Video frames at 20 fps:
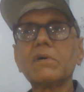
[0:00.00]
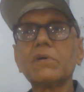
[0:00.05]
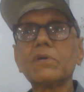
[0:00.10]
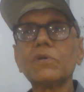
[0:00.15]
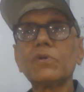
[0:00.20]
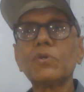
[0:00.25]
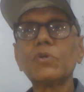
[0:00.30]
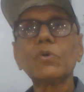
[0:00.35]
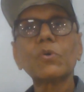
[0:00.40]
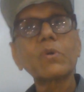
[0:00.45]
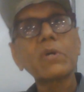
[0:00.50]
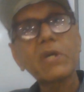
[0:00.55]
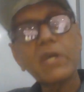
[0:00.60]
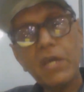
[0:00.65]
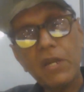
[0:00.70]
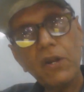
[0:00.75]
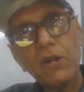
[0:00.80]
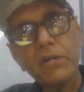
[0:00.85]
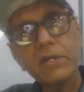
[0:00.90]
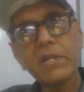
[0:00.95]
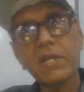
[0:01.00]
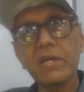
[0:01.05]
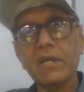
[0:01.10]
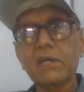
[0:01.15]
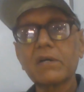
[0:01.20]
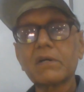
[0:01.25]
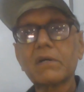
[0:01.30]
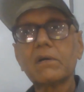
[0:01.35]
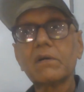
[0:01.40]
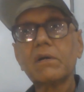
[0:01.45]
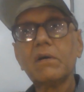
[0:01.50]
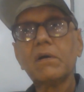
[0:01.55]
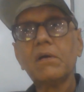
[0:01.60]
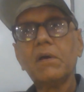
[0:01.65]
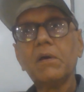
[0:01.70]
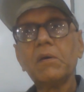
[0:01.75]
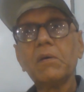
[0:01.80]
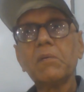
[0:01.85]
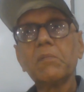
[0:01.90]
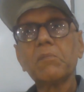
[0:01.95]
You cannot take,
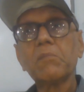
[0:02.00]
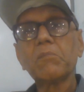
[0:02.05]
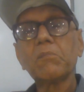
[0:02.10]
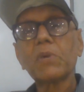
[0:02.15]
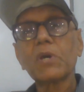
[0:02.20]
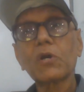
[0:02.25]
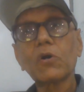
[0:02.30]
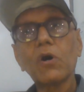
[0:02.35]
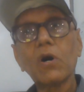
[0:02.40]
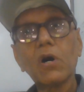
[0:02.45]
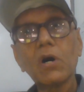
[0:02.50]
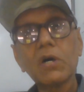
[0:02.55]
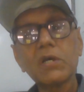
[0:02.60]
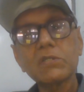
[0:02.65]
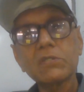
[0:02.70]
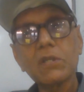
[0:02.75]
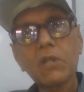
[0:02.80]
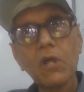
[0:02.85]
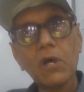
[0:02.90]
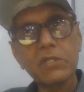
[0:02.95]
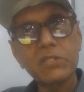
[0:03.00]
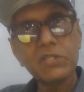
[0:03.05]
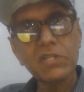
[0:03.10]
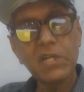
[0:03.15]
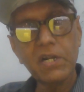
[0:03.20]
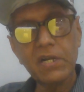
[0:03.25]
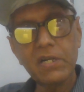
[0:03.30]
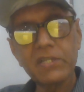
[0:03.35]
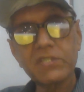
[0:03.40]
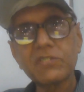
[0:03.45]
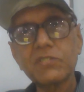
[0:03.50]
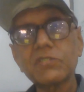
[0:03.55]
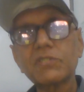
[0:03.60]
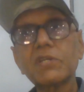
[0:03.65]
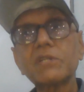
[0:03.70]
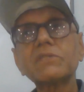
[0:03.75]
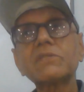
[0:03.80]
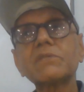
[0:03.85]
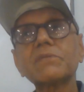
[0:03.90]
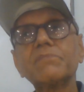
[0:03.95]
because logical
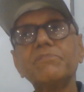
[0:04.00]
decisions